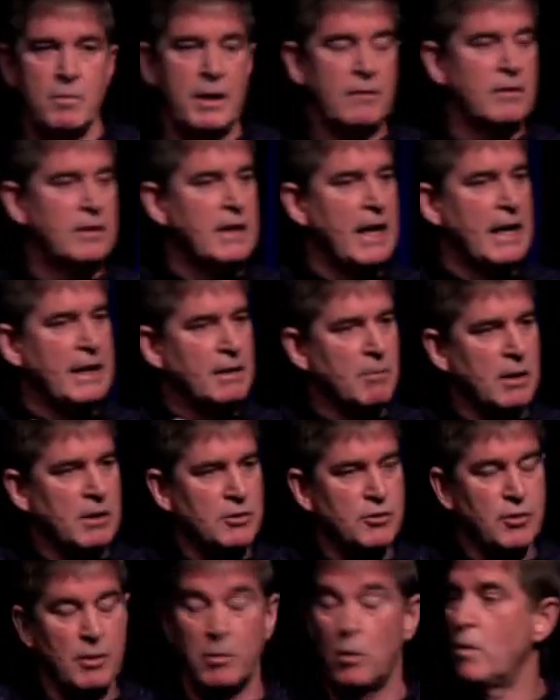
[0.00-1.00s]
help them with
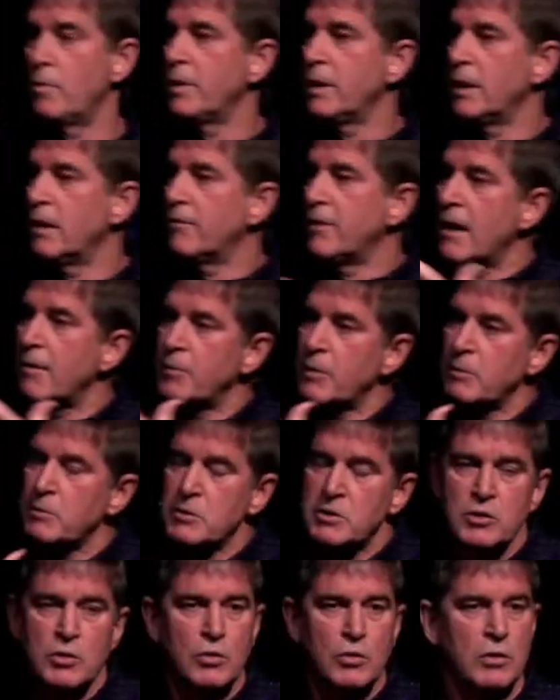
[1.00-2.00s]
school. I won't be able to help them with their what.